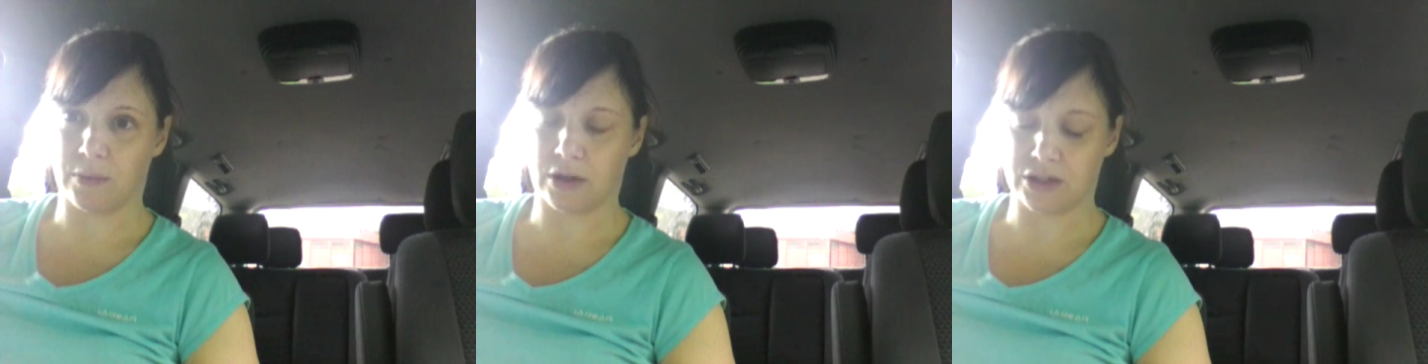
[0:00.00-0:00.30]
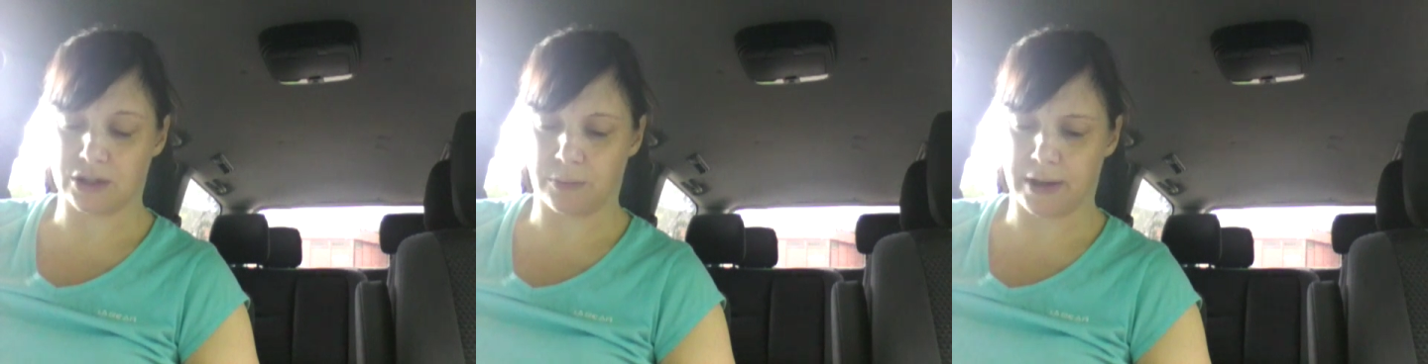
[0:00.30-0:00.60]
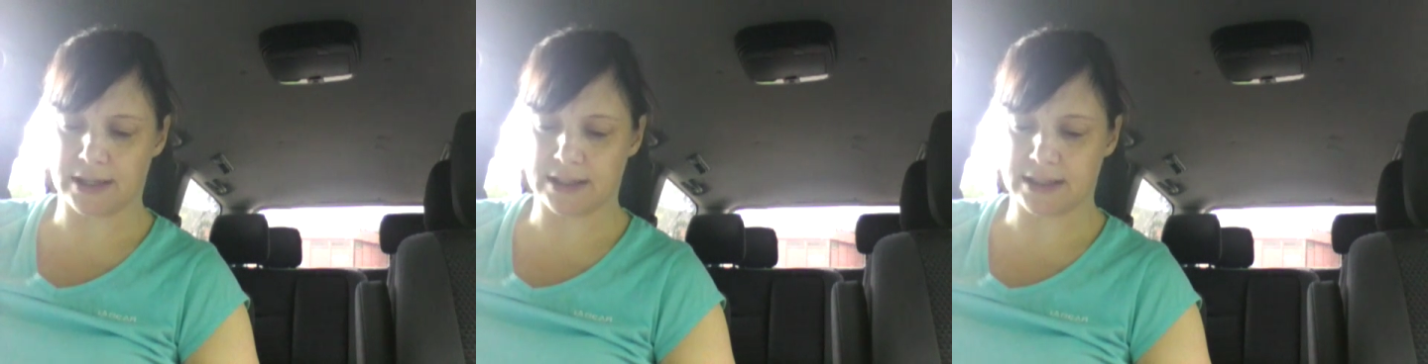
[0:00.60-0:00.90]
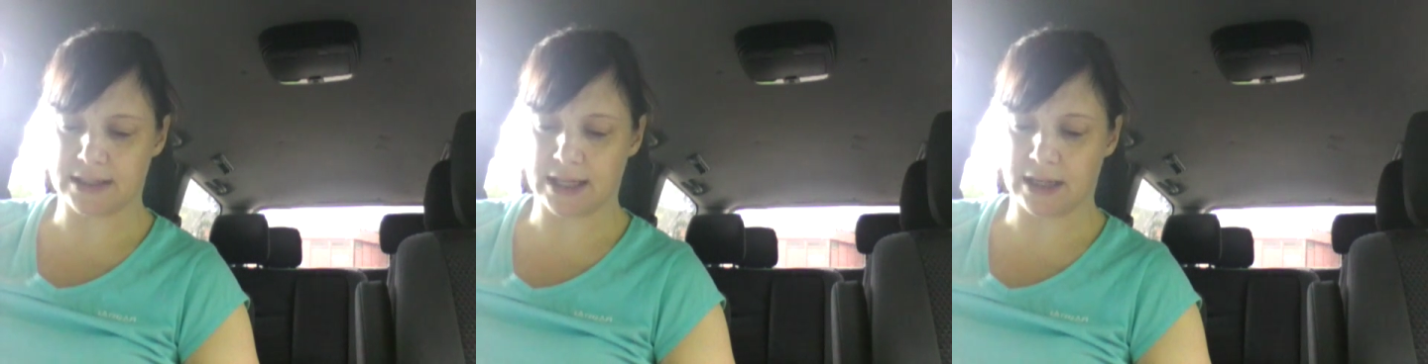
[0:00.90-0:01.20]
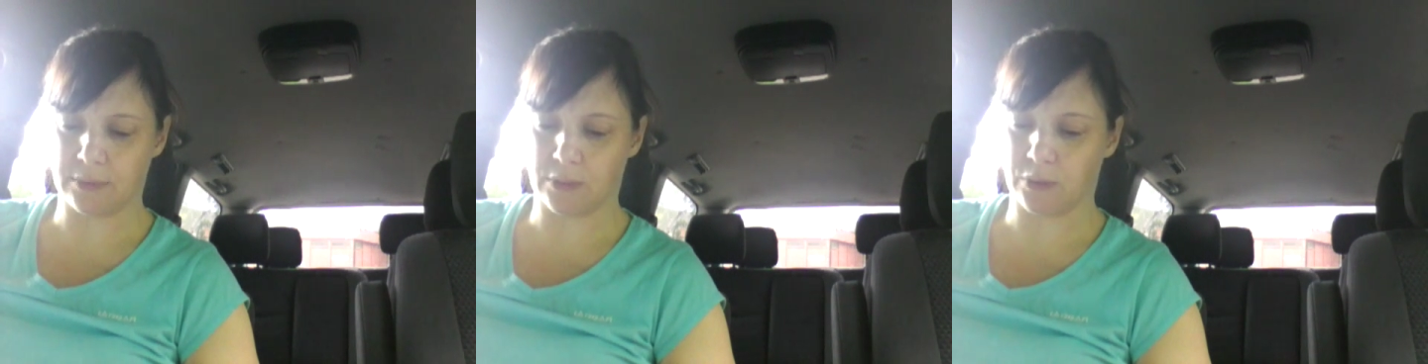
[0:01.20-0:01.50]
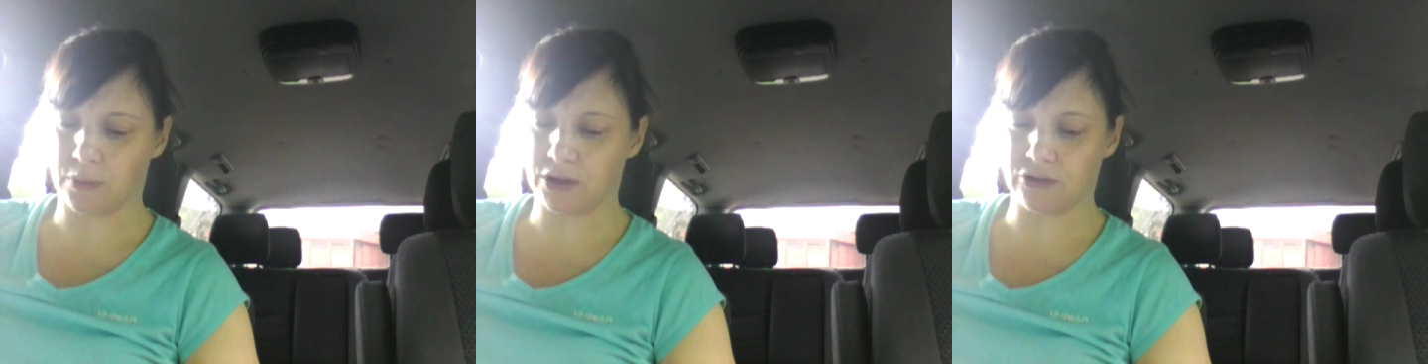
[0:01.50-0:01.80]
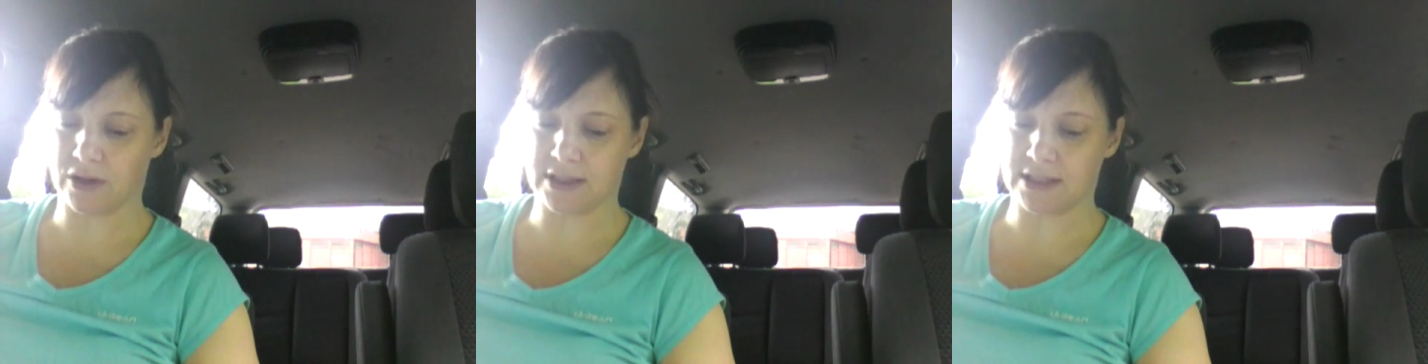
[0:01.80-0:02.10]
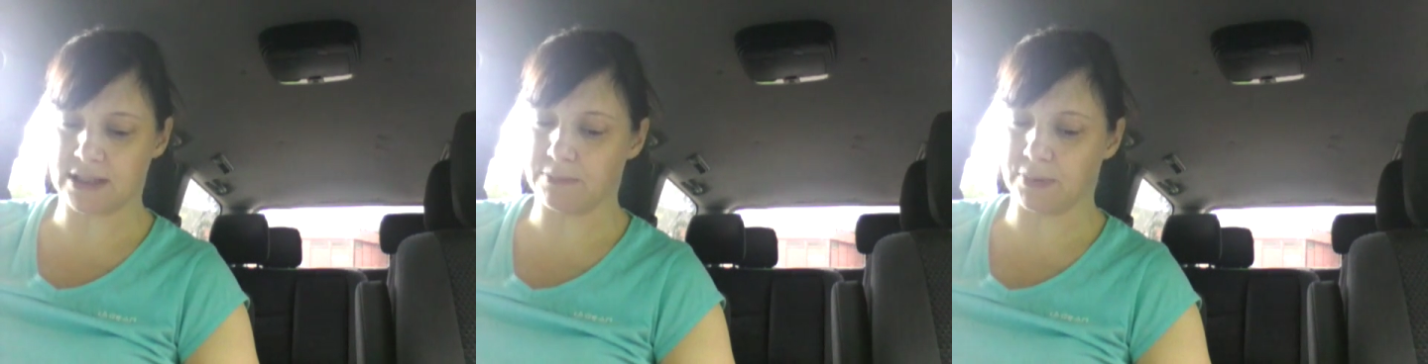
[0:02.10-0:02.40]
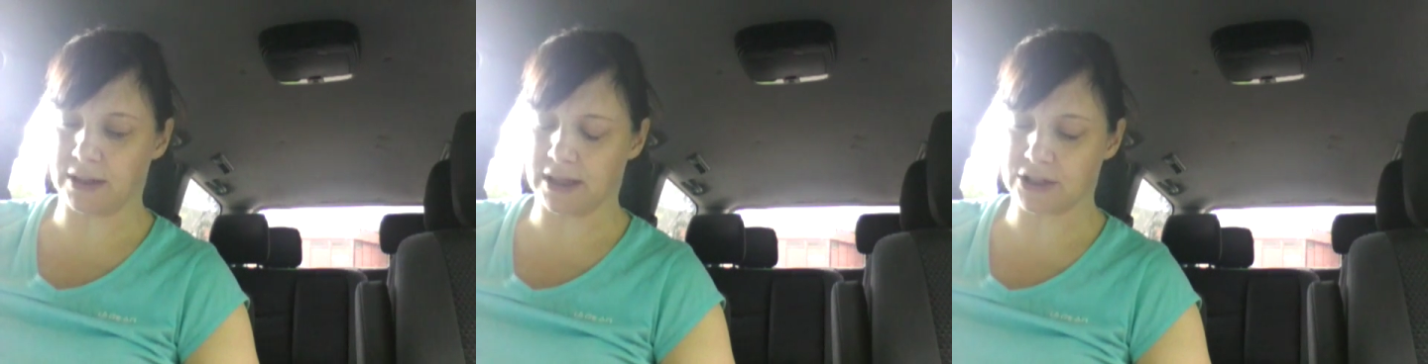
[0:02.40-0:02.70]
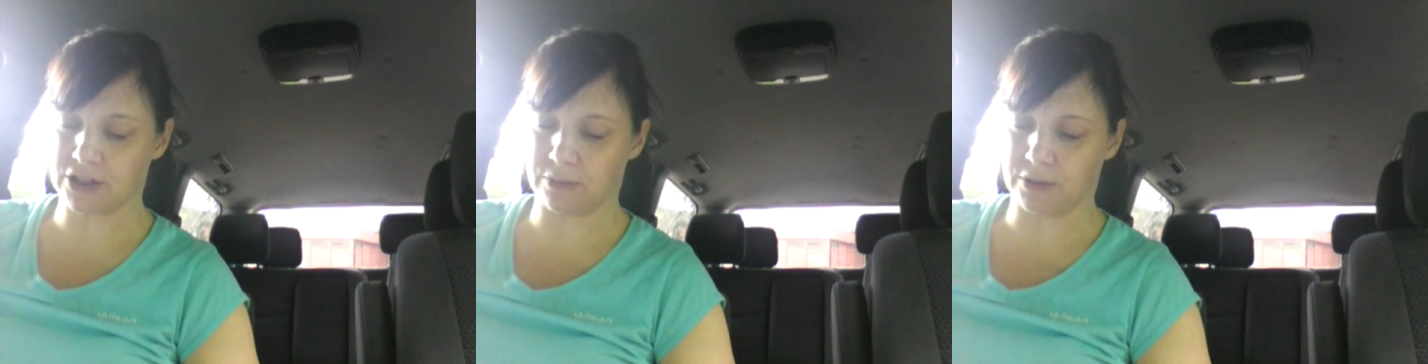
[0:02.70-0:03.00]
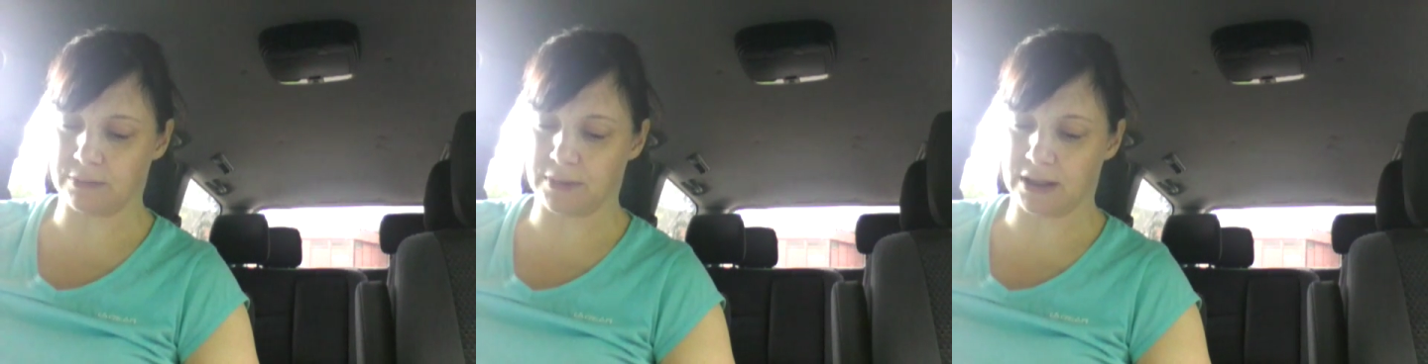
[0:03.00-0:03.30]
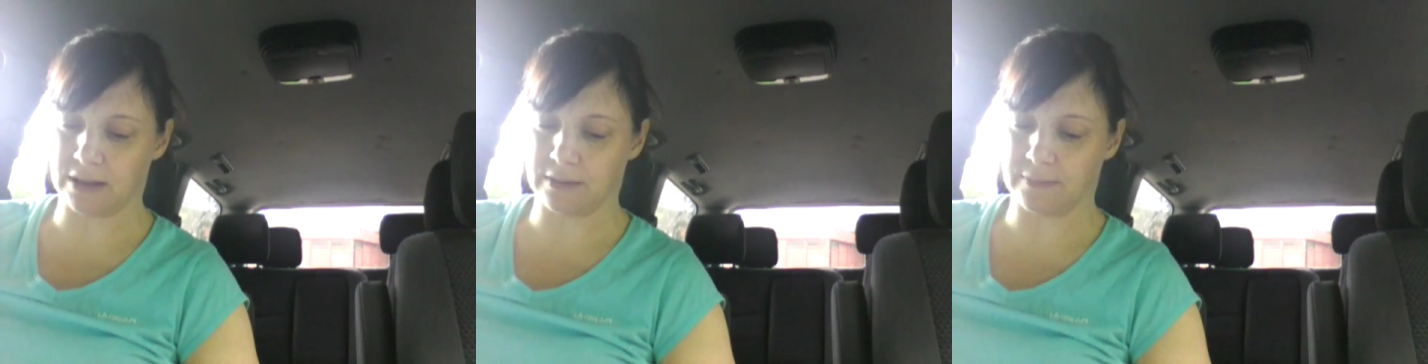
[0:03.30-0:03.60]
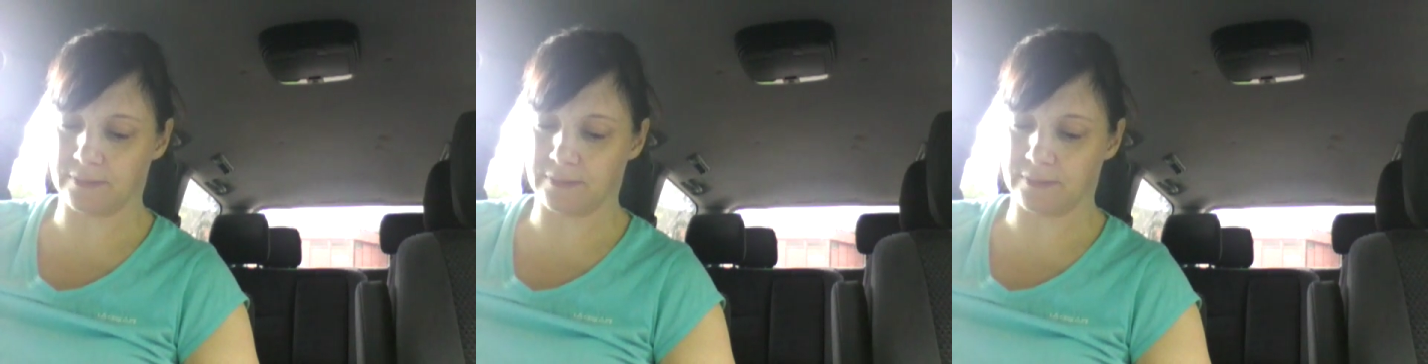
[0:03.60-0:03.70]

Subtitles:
watched and waited to see what Wanderer's simple action would mean.